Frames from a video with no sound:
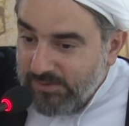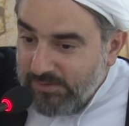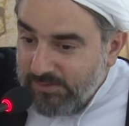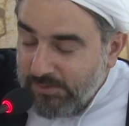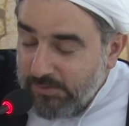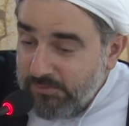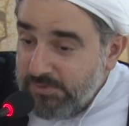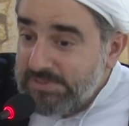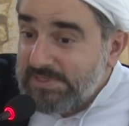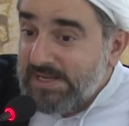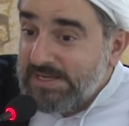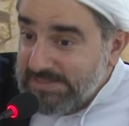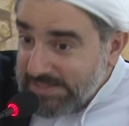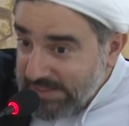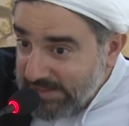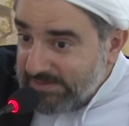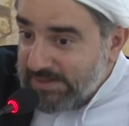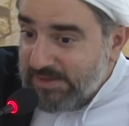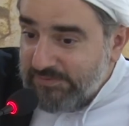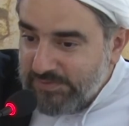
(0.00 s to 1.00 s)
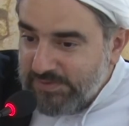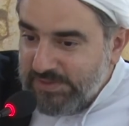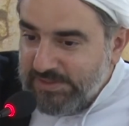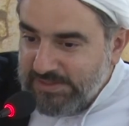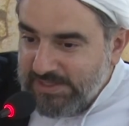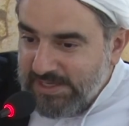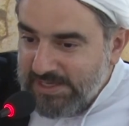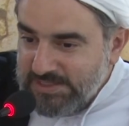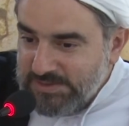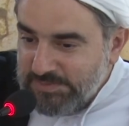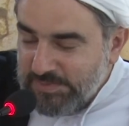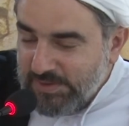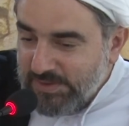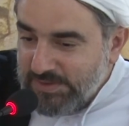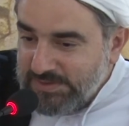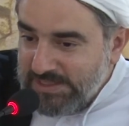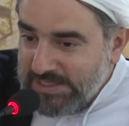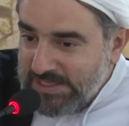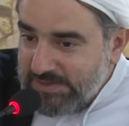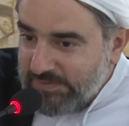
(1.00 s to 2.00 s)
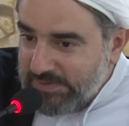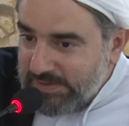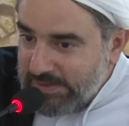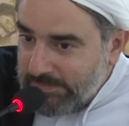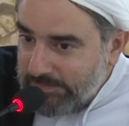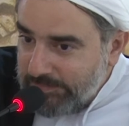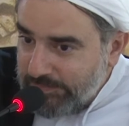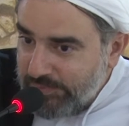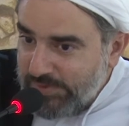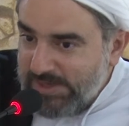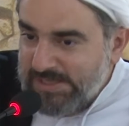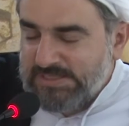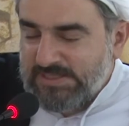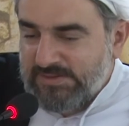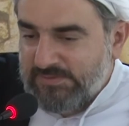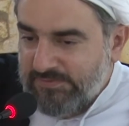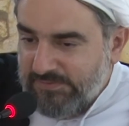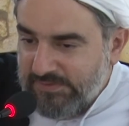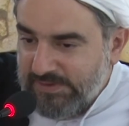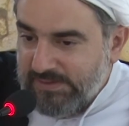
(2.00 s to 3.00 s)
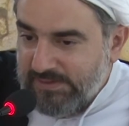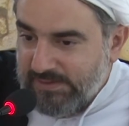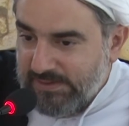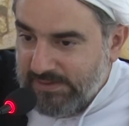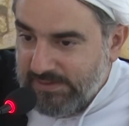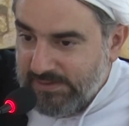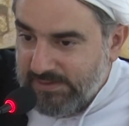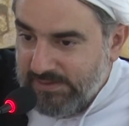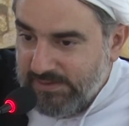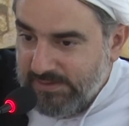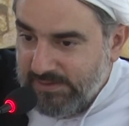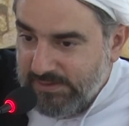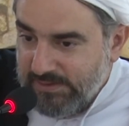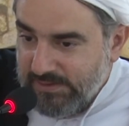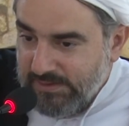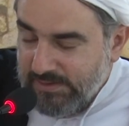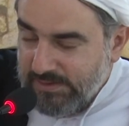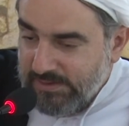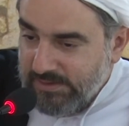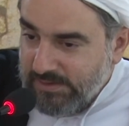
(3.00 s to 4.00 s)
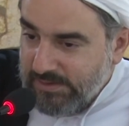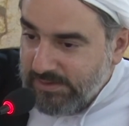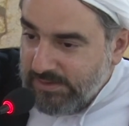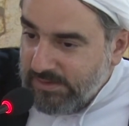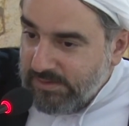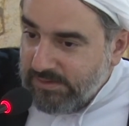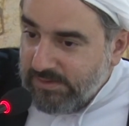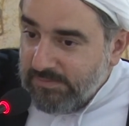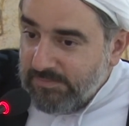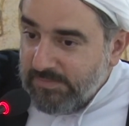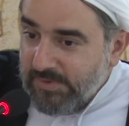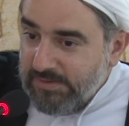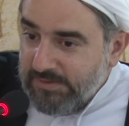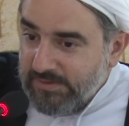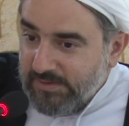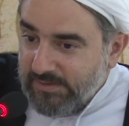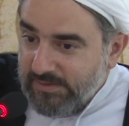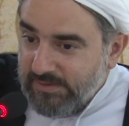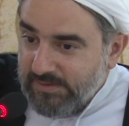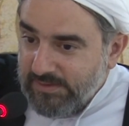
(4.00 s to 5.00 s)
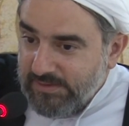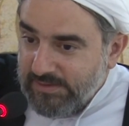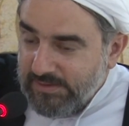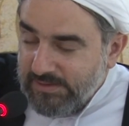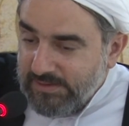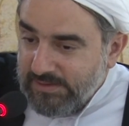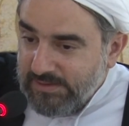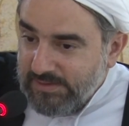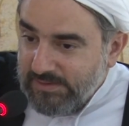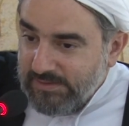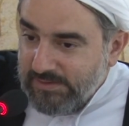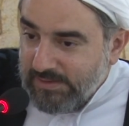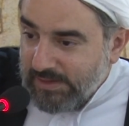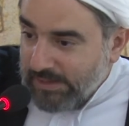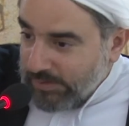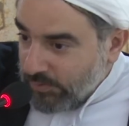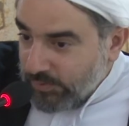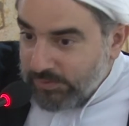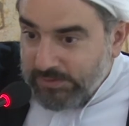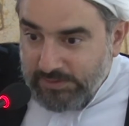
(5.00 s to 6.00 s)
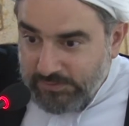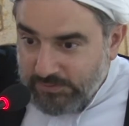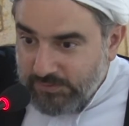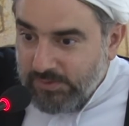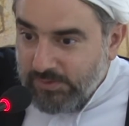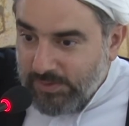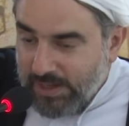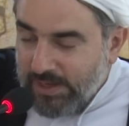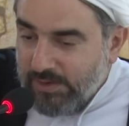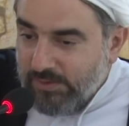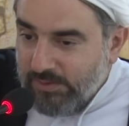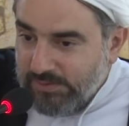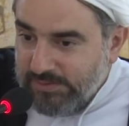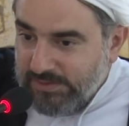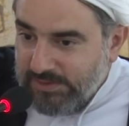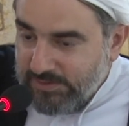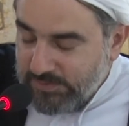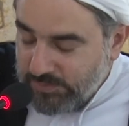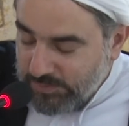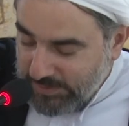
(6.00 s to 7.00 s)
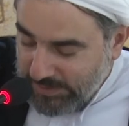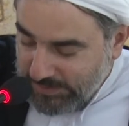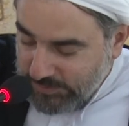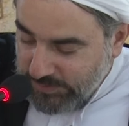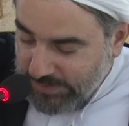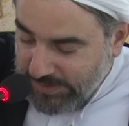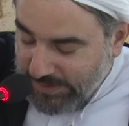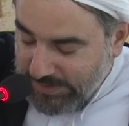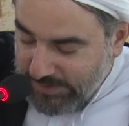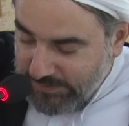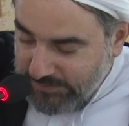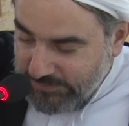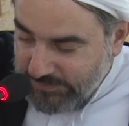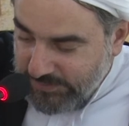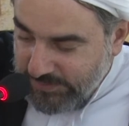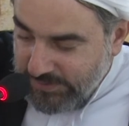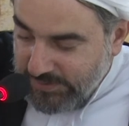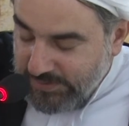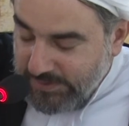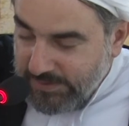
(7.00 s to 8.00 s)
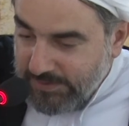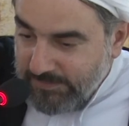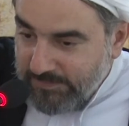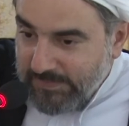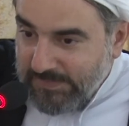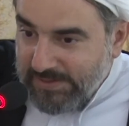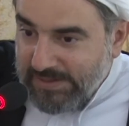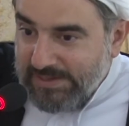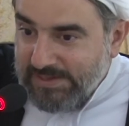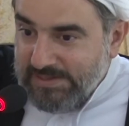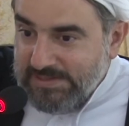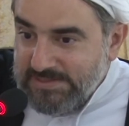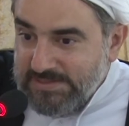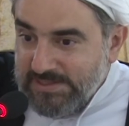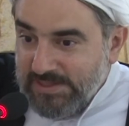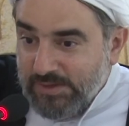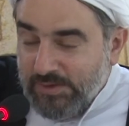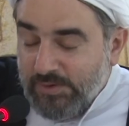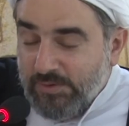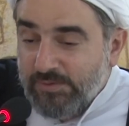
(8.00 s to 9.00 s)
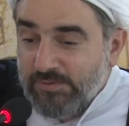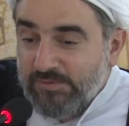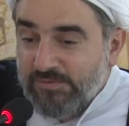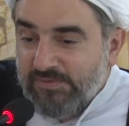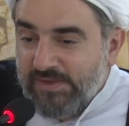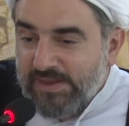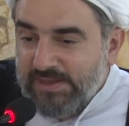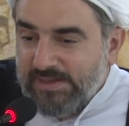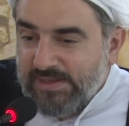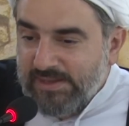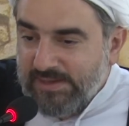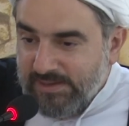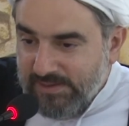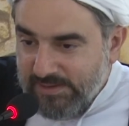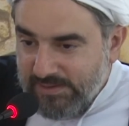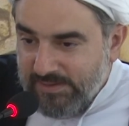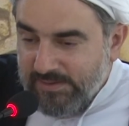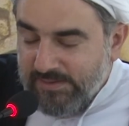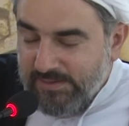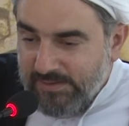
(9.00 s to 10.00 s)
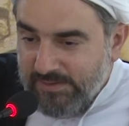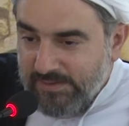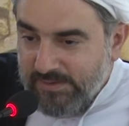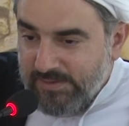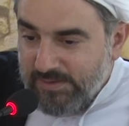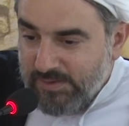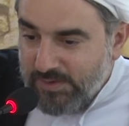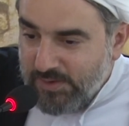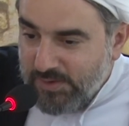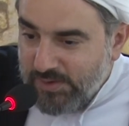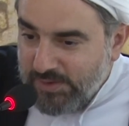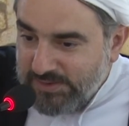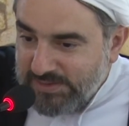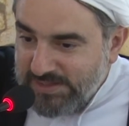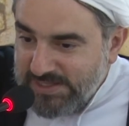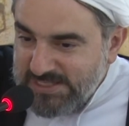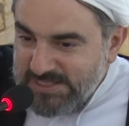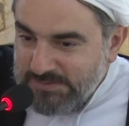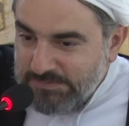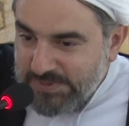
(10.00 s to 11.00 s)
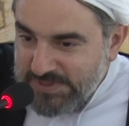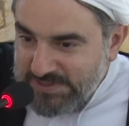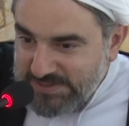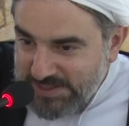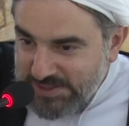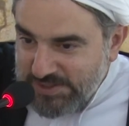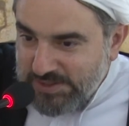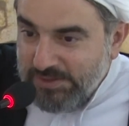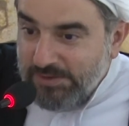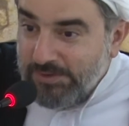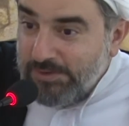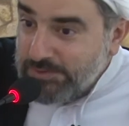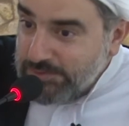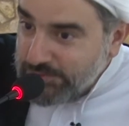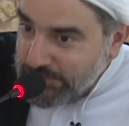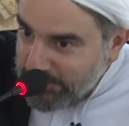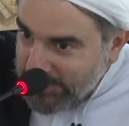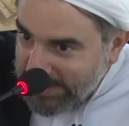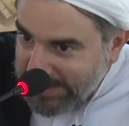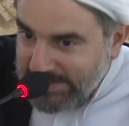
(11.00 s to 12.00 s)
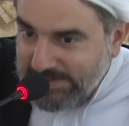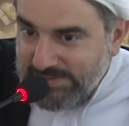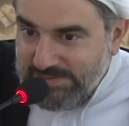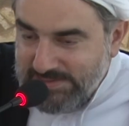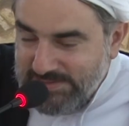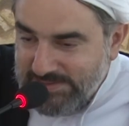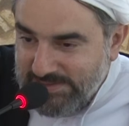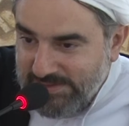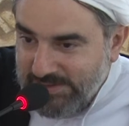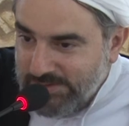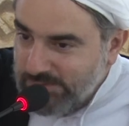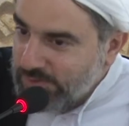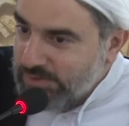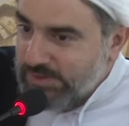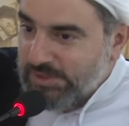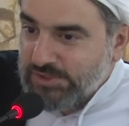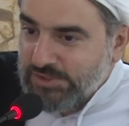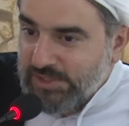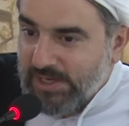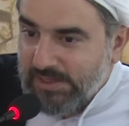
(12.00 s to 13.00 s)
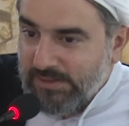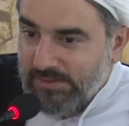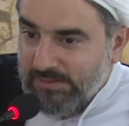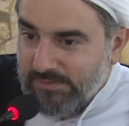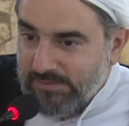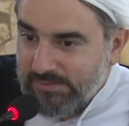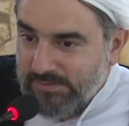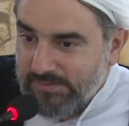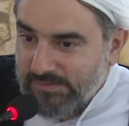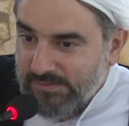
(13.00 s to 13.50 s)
The reason I say a definite yes, because even in breastfeeding, the mother, according to ahadith that we have, is conveying her dispositional traits to the child.